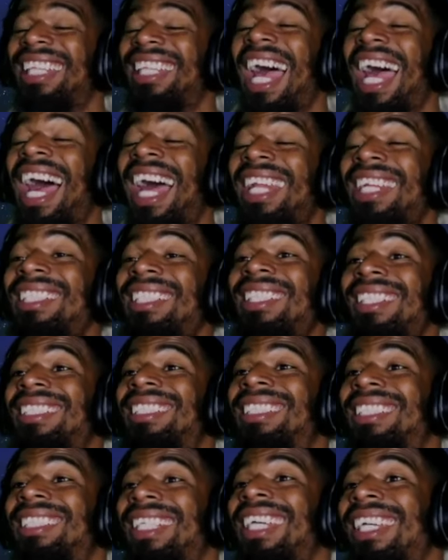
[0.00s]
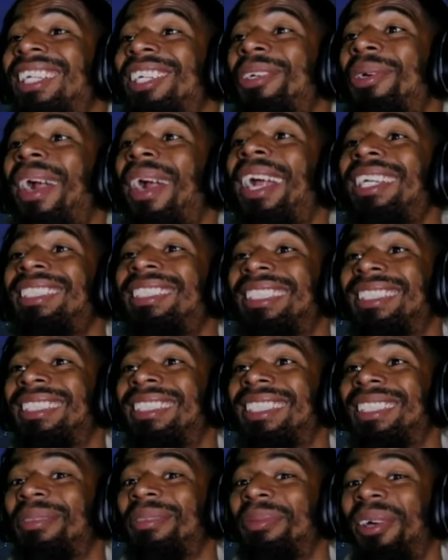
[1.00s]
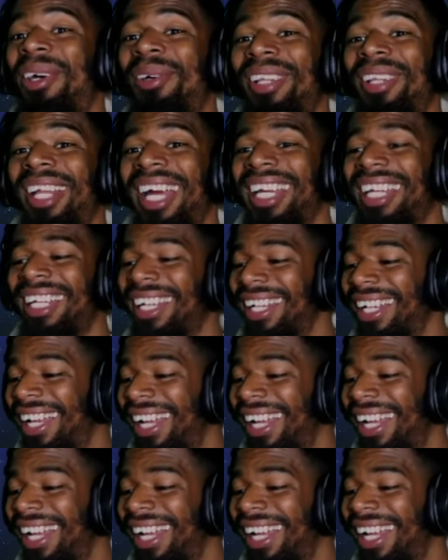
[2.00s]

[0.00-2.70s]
That is legit craziness, bro. Like,